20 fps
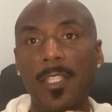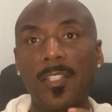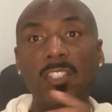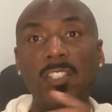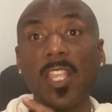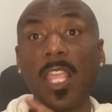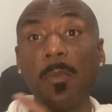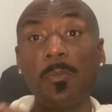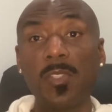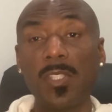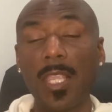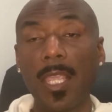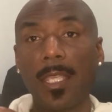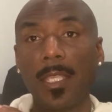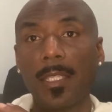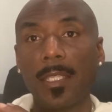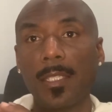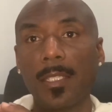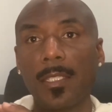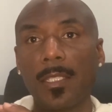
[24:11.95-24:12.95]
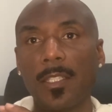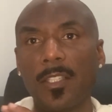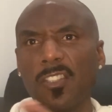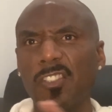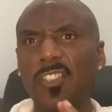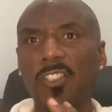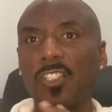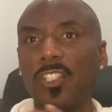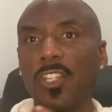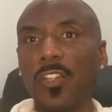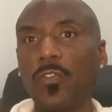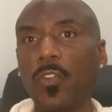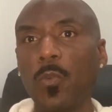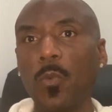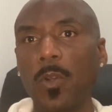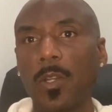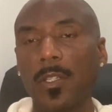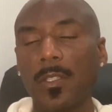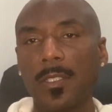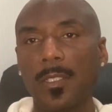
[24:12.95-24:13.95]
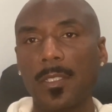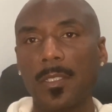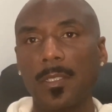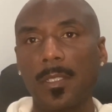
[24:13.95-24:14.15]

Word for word: Same saying, just different words.